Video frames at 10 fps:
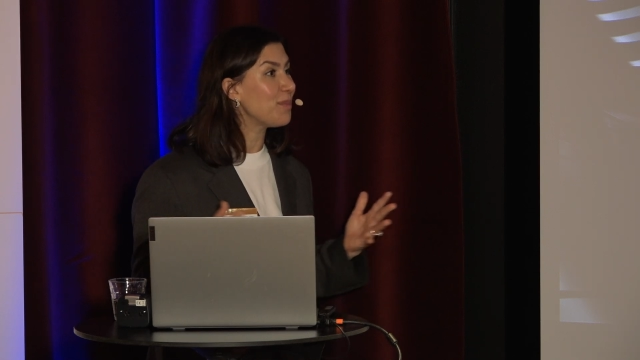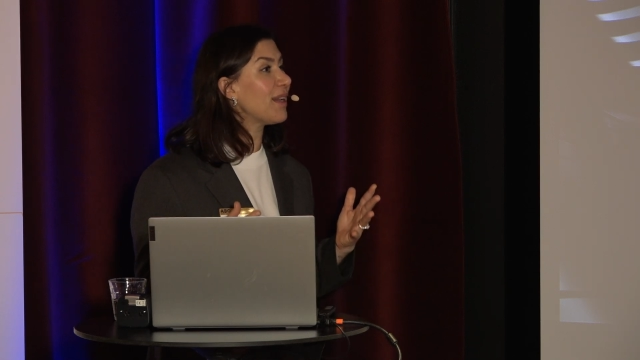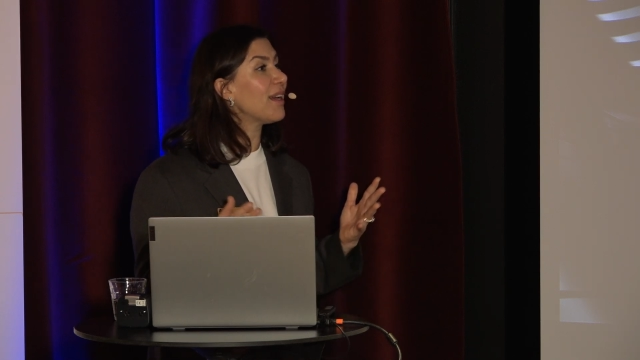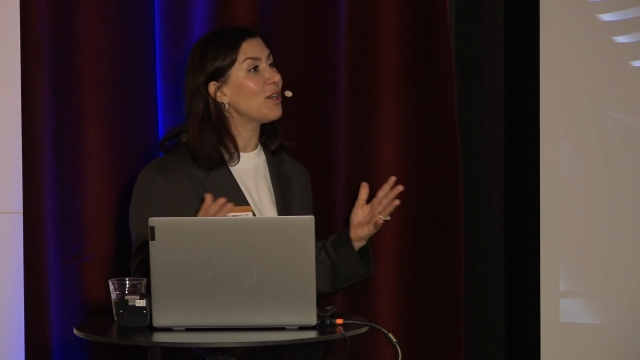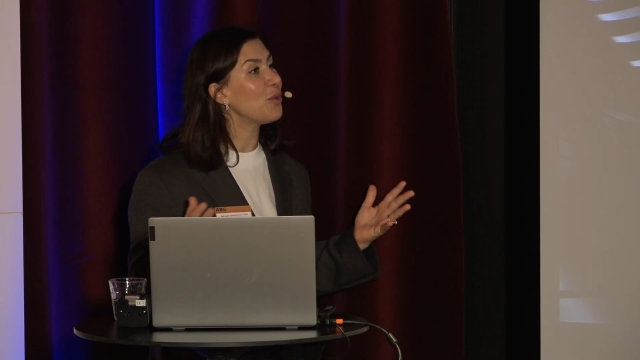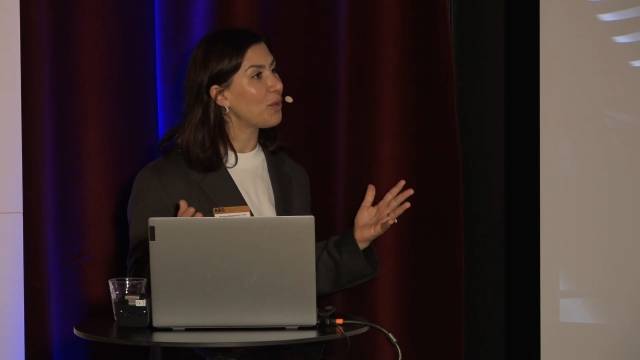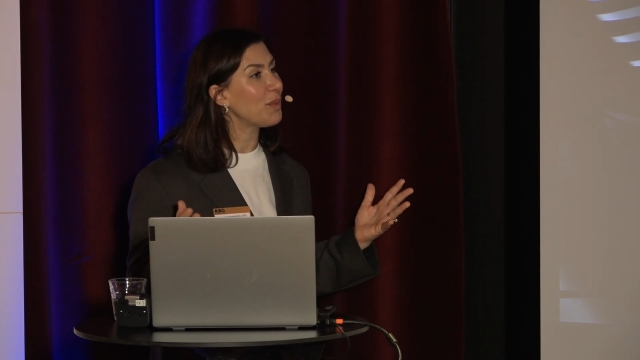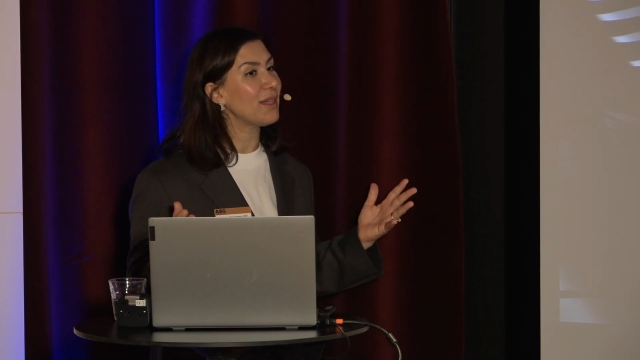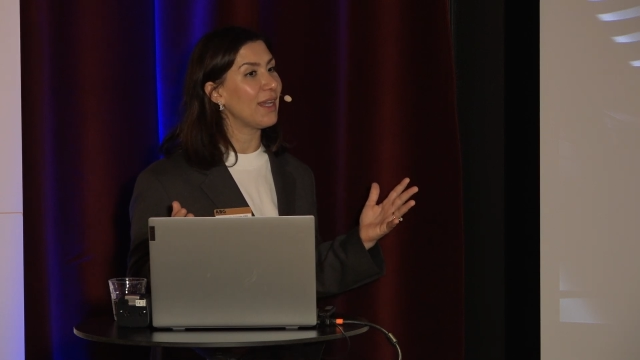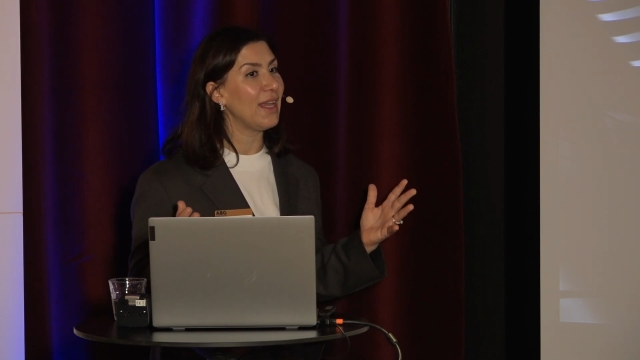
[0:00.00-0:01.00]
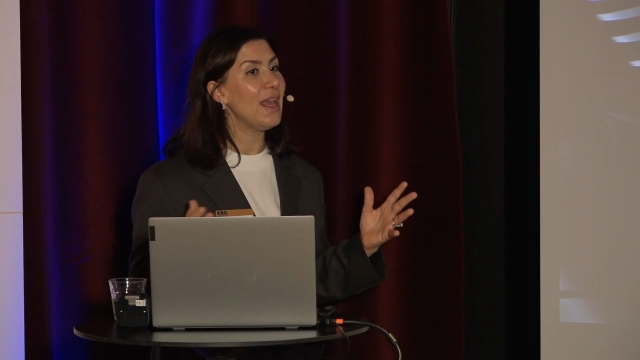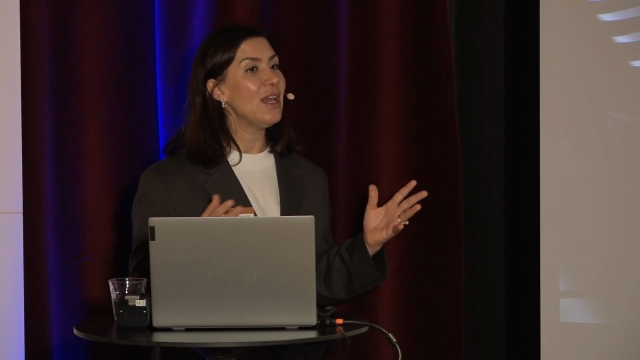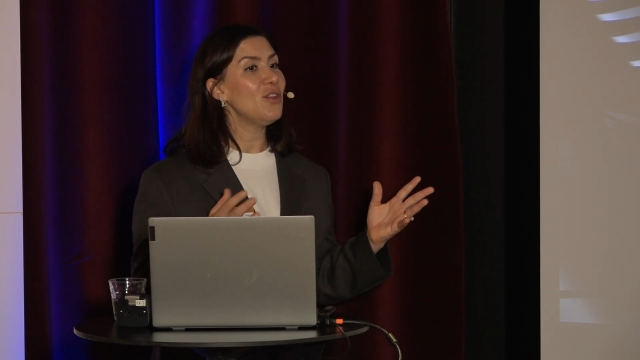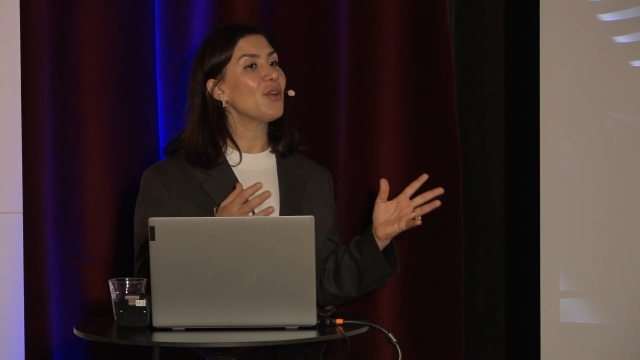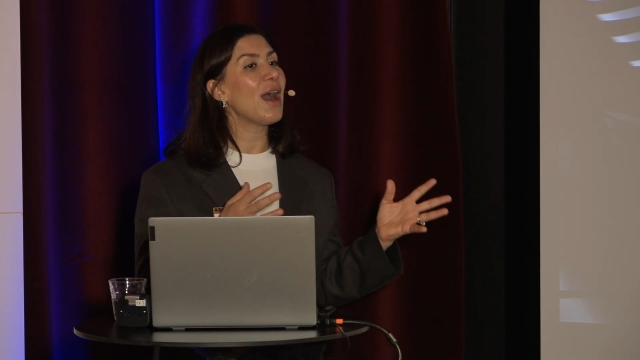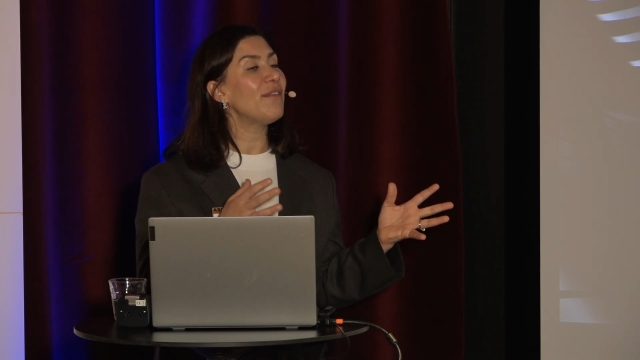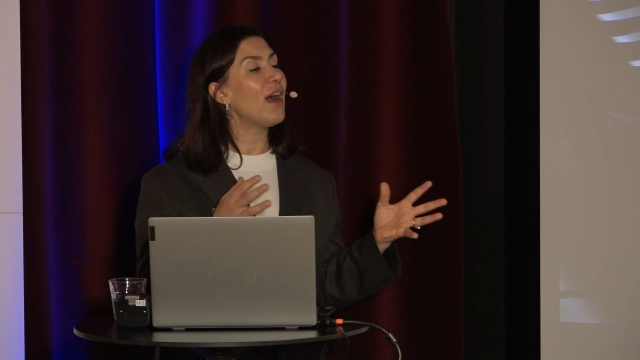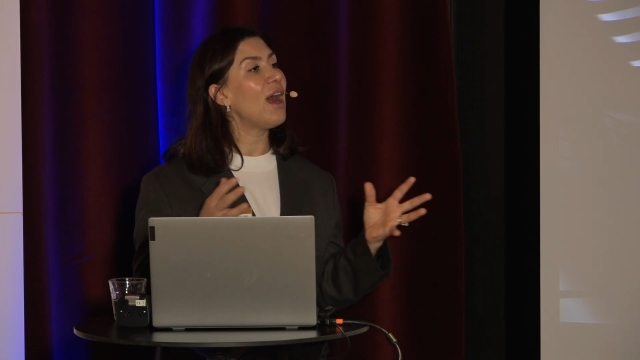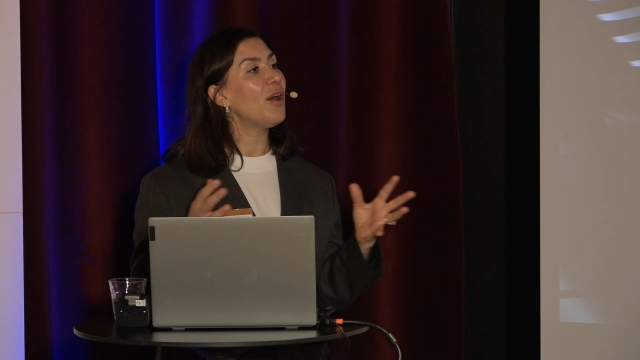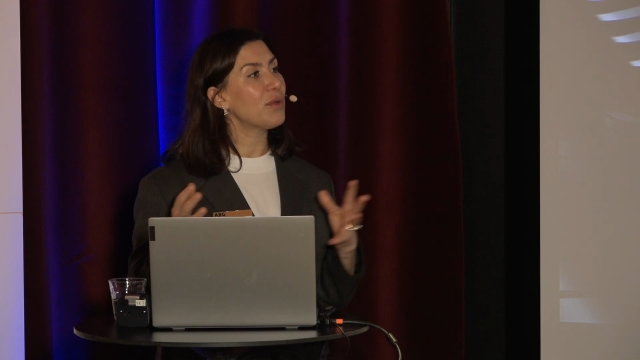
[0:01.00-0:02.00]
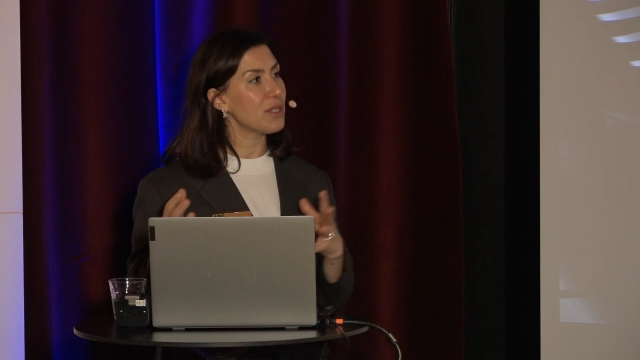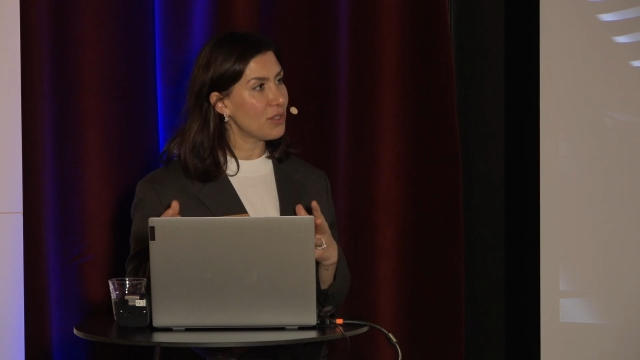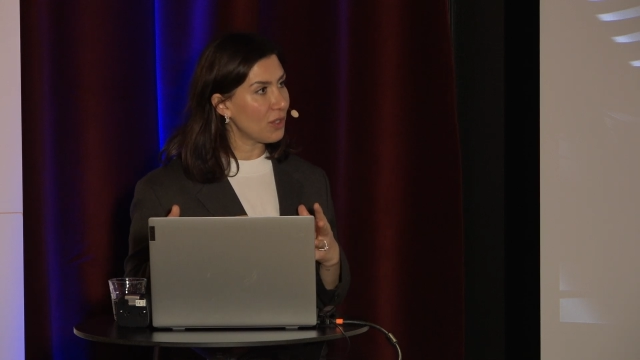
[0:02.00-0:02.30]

But on a normal day, you have hours